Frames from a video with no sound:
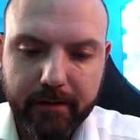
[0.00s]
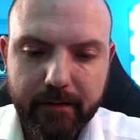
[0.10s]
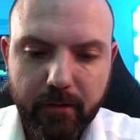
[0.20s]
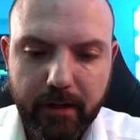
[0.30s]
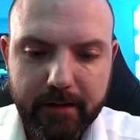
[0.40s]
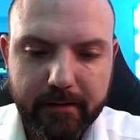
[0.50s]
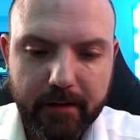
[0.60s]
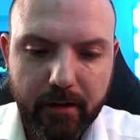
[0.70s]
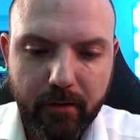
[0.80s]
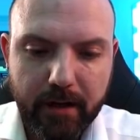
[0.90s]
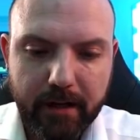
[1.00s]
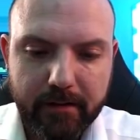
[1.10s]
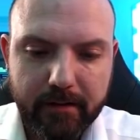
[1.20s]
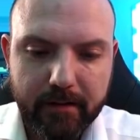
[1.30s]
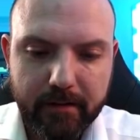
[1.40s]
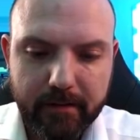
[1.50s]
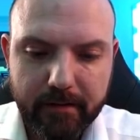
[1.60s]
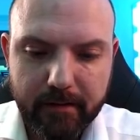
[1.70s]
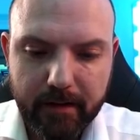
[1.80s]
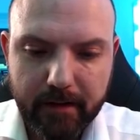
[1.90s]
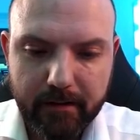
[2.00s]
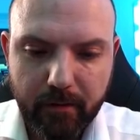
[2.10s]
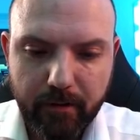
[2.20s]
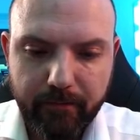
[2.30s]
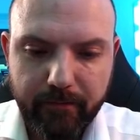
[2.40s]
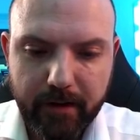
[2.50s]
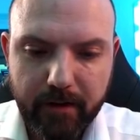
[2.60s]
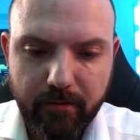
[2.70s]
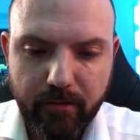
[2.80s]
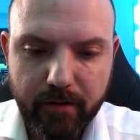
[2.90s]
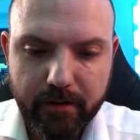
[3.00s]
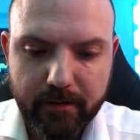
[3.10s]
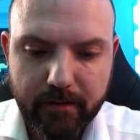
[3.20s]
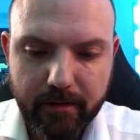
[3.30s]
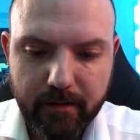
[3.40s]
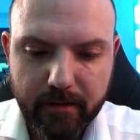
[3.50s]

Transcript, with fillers: So let's now add this as our favorite.